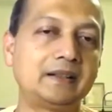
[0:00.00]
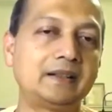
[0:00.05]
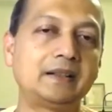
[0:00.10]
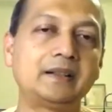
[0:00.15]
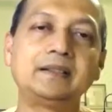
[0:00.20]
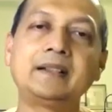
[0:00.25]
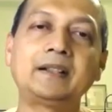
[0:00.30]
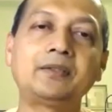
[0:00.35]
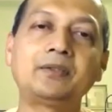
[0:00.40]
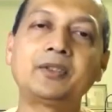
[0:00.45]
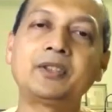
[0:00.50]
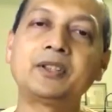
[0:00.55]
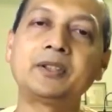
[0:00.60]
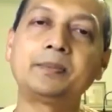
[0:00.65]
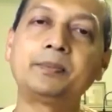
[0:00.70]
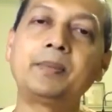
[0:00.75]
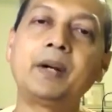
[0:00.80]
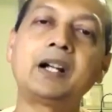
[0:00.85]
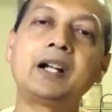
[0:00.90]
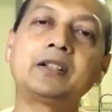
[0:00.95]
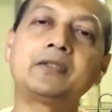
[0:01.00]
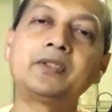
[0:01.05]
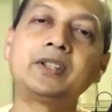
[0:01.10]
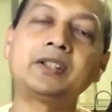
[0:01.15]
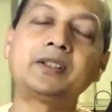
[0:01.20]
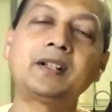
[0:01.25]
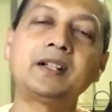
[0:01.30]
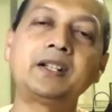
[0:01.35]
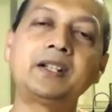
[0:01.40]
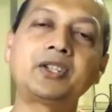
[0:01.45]
That was part of the
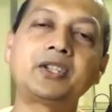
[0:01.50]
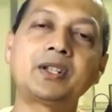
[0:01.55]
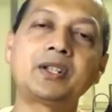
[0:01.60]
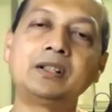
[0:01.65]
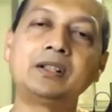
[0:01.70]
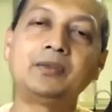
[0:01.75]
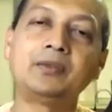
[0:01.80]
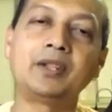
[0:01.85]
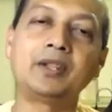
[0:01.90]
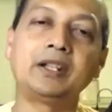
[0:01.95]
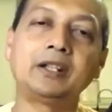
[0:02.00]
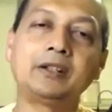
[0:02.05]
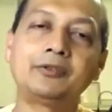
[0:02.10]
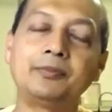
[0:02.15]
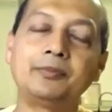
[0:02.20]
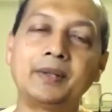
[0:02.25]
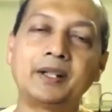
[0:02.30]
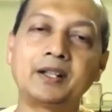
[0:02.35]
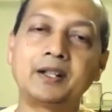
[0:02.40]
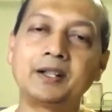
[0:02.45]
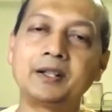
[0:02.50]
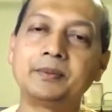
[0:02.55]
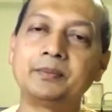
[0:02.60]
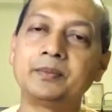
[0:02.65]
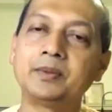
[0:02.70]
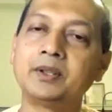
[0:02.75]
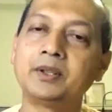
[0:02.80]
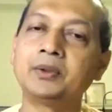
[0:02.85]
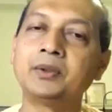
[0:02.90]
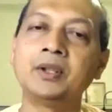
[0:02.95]
traditional way of
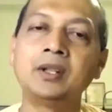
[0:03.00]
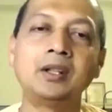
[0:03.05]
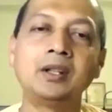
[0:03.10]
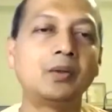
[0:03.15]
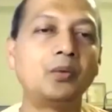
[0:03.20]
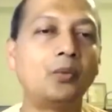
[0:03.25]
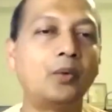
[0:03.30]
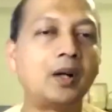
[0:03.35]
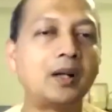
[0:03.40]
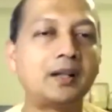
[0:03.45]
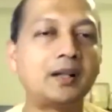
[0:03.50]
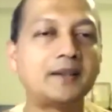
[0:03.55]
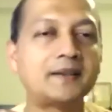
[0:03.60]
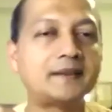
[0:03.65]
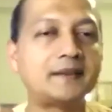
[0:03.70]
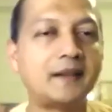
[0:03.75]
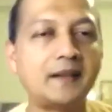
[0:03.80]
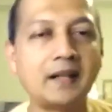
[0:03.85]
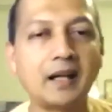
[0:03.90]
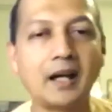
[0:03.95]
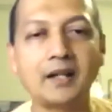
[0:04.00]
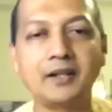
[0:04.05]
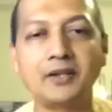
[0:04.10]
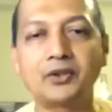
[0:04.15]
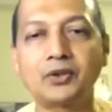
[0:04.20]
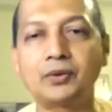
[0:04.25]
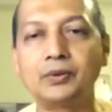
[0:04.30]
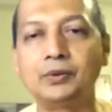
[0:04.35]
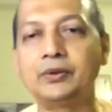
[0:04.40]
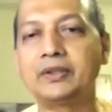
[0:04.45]
mananam. What does the Nyaya
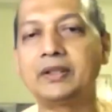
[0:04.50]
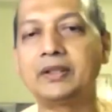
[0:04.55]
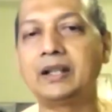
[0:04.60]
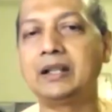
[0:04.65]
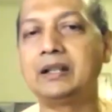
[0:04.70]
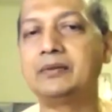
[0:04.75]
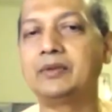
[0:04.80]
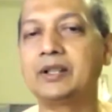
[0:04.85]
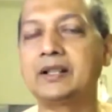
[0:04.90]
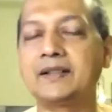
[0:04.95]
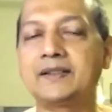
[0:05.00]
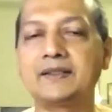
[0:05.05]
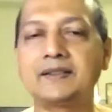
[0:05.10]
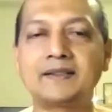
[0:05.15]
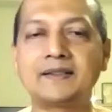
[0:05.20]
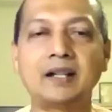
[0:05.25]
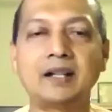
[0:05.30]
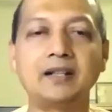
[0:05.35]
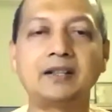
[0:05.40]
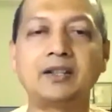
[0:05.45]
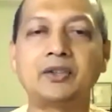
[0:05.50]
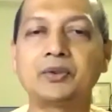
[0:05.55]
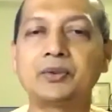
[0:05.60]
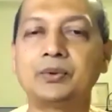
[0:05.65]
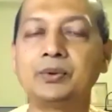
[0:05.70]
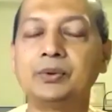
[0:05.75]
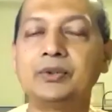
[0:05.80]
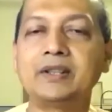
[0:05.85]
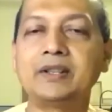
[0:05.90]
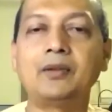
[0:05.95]
school say? What does the Sankhya
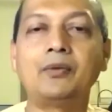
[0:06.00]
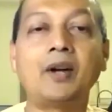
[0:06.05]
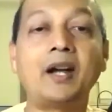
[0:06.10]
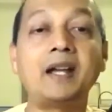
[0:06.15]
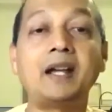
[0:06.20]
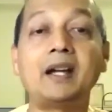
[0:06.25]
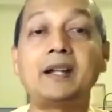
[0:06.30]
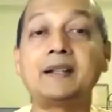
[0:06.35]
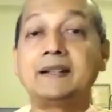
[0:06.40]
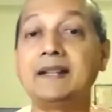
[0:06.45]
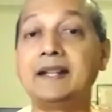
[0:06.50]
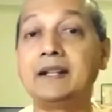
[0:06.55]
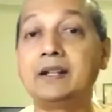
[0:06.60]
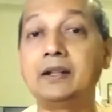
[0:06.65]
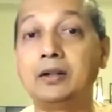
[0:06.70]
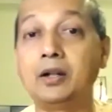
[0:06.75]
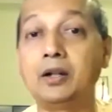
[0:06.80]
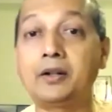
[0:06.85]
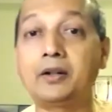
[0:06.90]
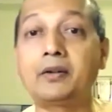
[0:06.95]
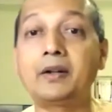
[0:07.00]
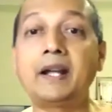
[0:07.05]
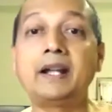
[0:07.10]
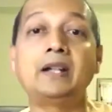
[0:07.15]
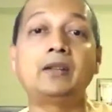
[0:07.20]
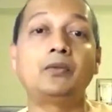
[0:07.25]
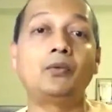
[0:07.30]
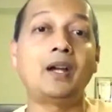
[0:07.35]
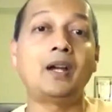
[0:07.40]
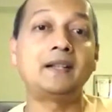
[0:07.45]
school say? Why are they not
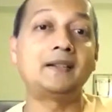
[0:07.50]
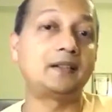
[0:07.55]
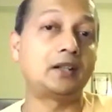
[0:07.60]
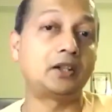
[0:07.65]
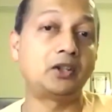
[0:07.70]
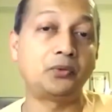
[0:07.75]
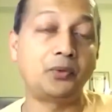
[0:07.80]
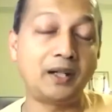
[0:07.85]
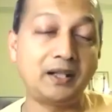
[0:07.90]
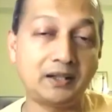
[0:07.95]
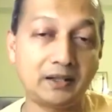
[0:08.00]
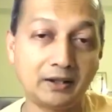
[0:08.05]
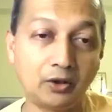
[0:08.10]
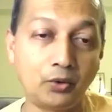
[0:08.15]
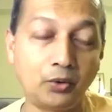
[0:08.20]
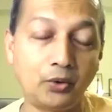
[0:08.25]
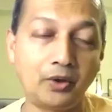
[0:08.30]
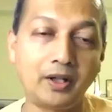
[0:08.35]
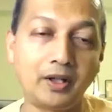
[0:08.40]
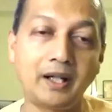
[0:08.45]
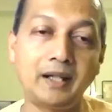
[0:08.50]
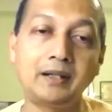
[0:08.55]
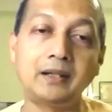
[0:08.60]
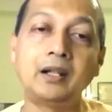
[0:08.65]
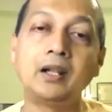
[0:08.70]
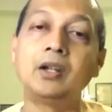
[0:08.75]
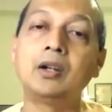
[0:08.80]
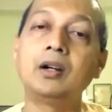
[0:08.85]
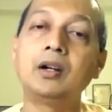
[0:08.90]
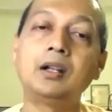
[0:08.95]
right? Why is Advaita alone right?
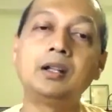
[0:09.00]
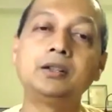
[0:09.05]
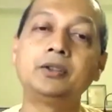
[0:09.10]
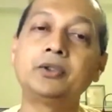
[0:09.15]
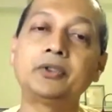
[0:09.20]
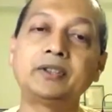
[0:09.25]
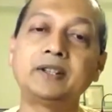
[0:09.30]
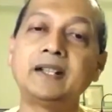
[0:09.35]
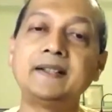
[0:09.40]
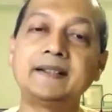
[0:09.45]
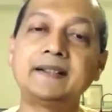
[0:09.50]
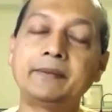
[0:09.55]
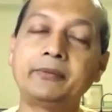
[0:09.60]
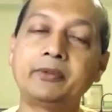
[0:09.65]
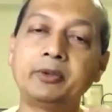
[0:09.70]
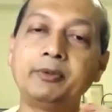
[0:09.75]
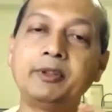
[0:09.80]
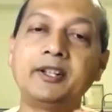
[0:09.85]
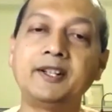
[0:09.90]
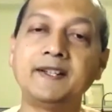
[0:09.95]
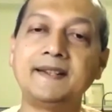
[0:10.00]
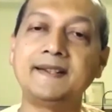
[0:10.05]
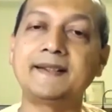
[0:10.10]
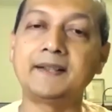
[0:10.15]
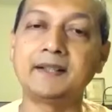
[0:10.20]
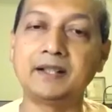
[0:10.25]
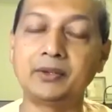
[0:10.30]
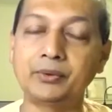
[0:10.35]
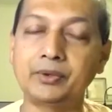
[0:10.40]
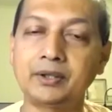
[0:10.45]
All those things have to be
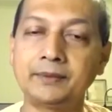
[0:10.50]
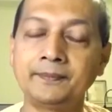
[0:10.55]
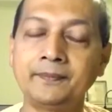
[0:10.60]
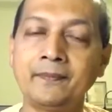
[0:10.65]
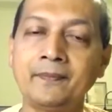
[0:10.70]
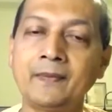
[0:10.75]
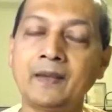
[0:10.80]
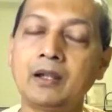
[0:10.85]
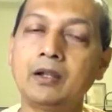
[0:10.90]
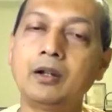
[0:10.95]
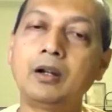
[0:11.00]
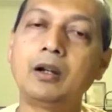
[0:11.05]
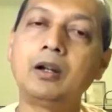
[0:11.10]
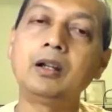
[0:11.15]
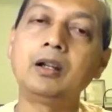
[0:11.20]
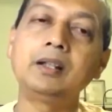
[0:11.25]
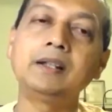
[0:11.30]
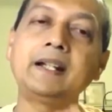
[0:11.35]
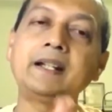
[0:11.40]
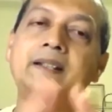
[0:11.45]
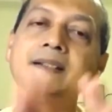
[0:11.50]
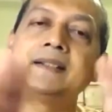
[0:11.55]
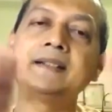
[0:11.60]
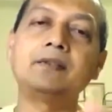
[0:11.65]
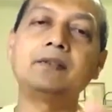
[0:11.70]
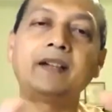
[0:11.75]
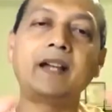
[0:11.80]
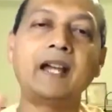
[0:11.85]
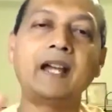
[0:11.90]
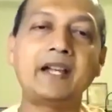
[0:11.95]
reasoned out. All that is a
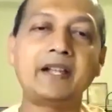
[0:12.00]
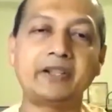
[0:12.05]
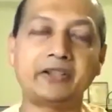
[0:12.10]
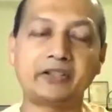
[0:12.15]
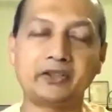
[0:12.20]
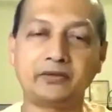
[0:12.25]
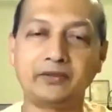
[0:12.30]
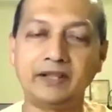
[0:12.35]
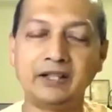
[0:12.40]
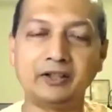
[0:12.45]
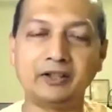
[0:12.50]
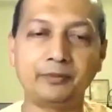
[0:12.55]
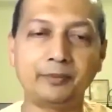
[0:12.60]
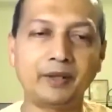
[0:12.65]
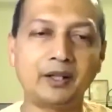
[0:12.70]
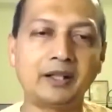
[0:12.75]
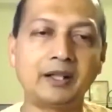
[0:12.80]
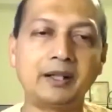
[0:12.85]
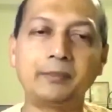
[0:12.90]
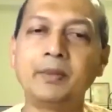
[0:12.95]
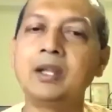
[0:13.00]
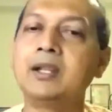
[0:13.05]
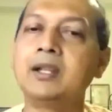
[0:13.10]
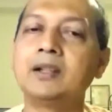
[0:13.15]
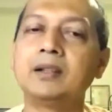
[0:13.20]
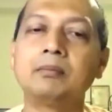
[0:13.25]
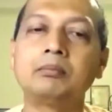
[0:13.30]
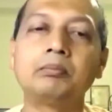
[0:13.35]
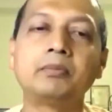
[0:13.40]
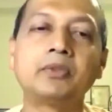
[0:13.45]
vast field of mananam.
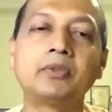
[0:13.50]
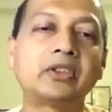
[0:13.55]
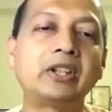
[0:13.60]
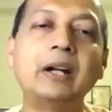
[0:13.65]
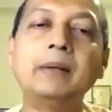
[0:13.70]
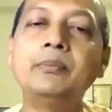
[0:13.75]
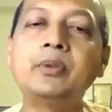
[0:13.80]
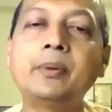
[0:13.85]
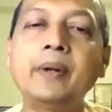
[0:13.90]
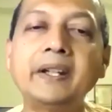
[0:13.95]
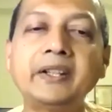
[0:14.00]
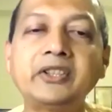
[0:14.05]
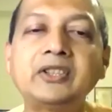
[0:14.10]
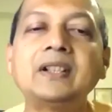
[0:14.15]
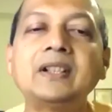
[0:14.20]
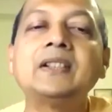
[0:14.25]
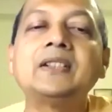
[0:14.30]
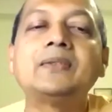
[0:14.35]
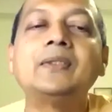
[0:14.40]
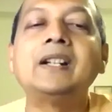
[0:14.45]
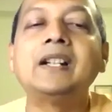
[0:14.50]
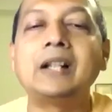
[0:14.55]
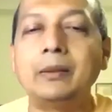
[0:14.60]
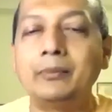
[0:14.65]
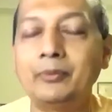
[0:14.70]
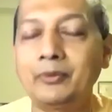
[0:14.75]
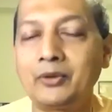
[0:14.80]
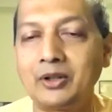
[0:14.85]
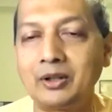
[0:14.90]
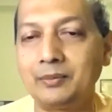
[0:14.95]
Some questions will
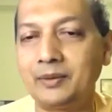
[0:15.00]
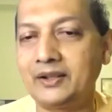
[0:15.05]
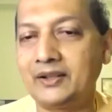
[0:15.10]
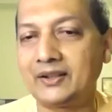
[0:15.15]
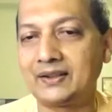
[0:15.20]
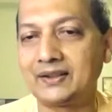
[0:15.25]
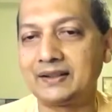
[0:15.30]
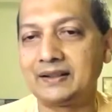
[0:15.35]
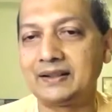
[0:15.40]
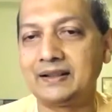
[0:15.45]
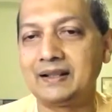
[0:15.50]
come from us.